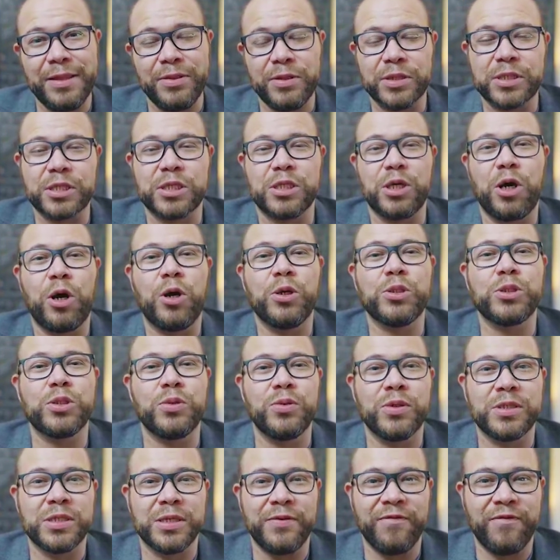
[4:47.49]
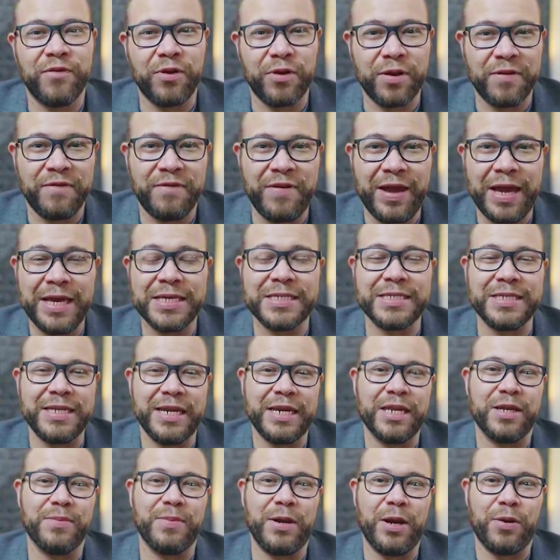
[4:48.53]
This is also what's very
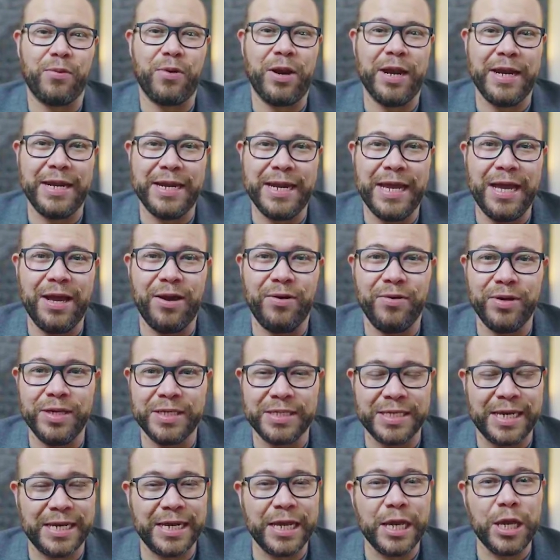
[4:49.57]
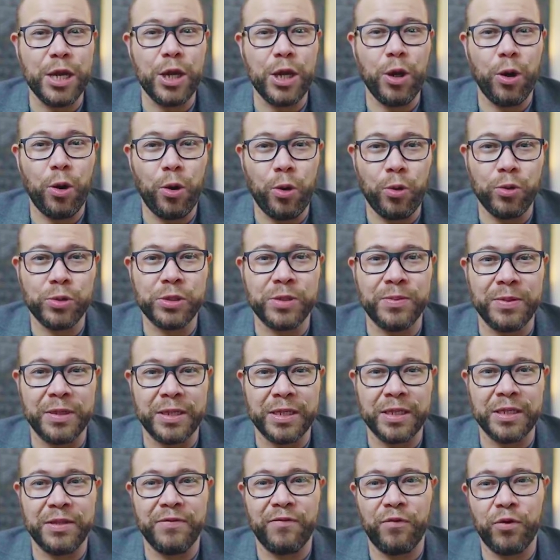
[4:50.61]
fascinating about right now, is that
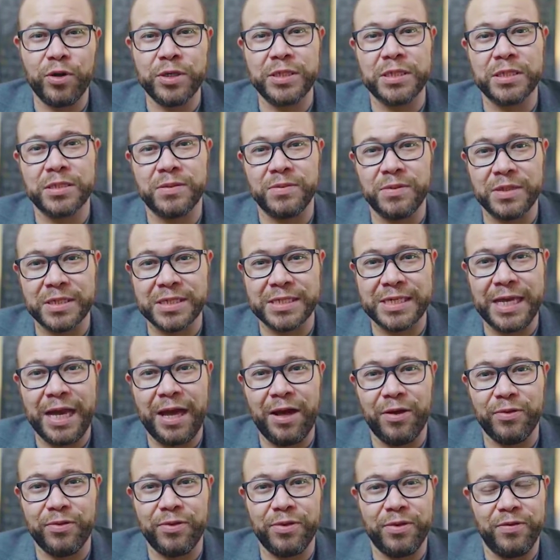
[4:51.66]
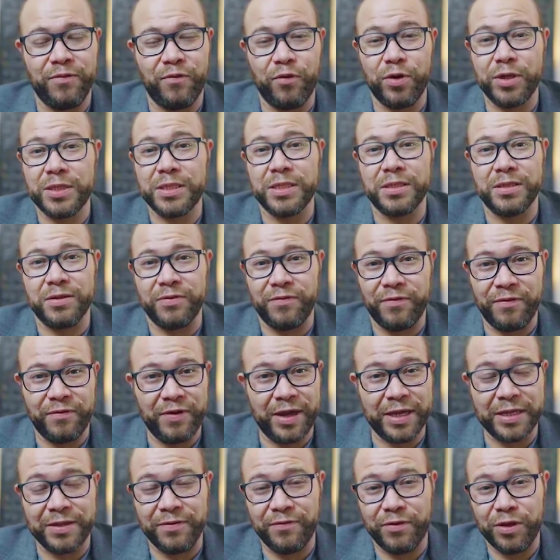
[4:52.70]
ultimately the voices of the South, the voices of
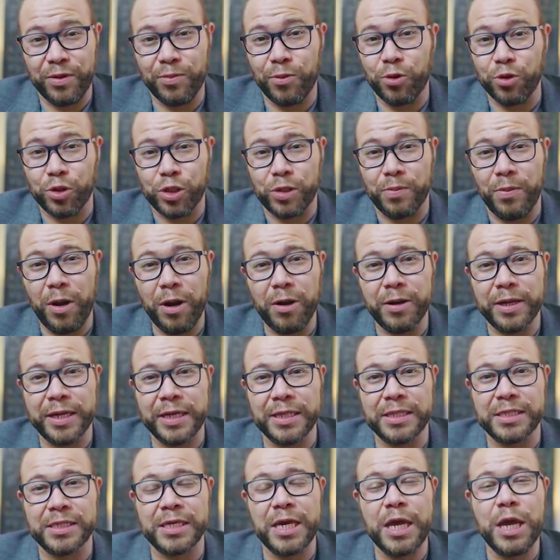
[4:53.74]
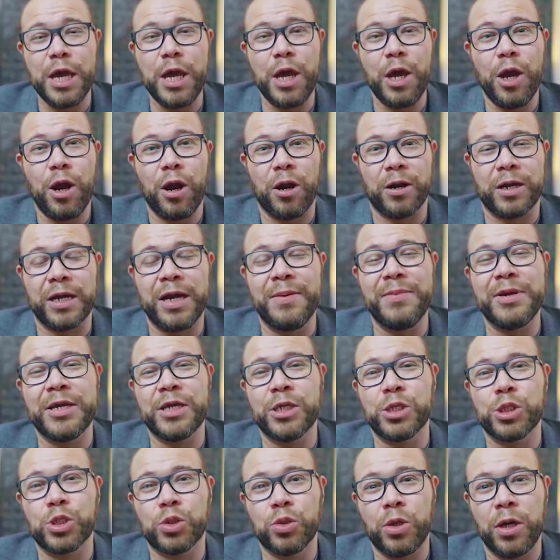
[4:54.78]
effectively emerging markets, are coming
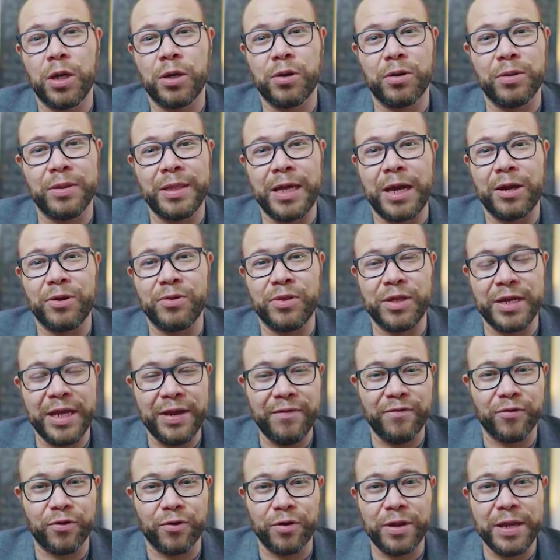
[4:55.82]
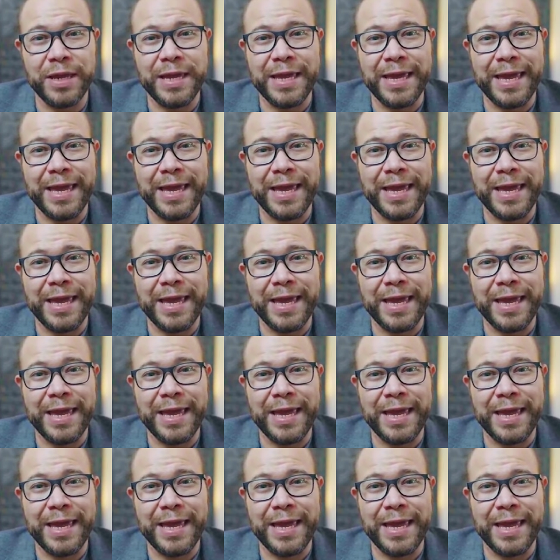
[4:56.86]
in stronger and louder than ever.